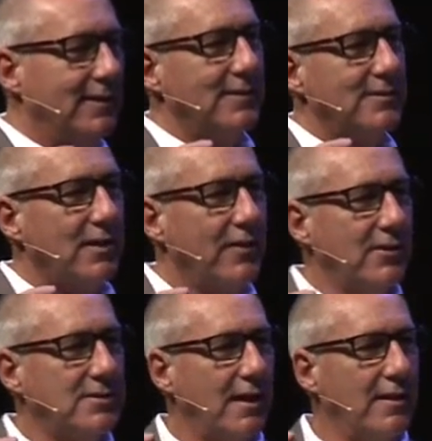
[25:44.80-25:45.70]
So
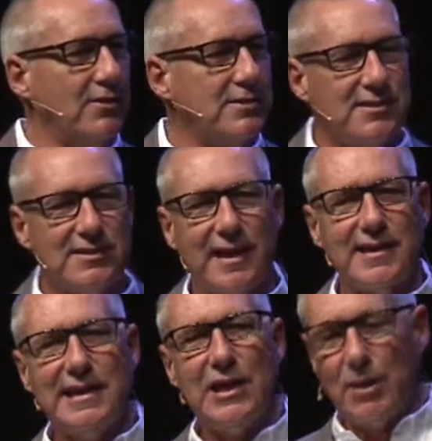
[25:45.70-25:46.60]
there's a, there's a
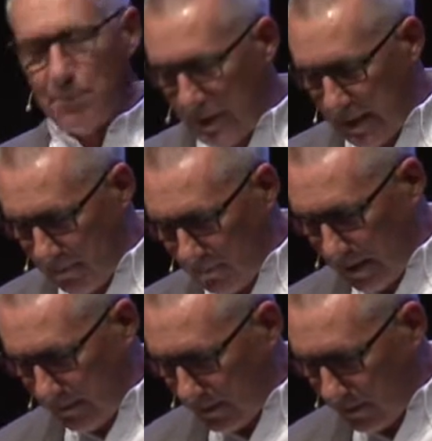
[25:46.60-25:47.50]
secondary blame
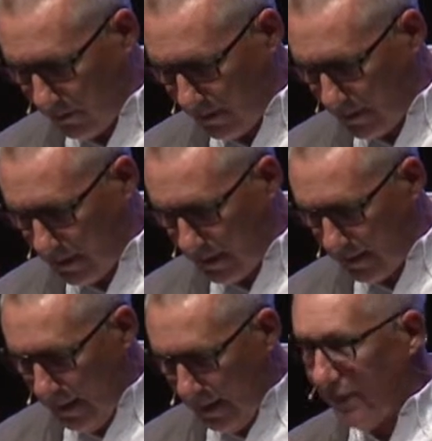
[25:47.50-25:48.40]
right there on God.
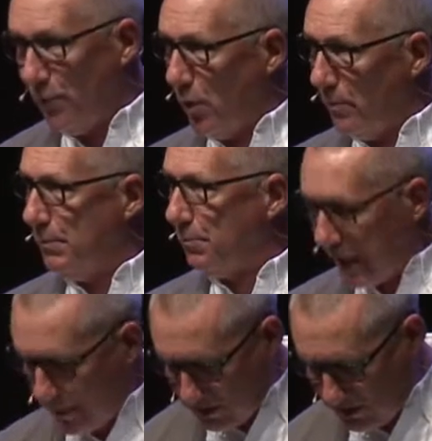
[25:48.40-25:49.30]
And then the woman blames the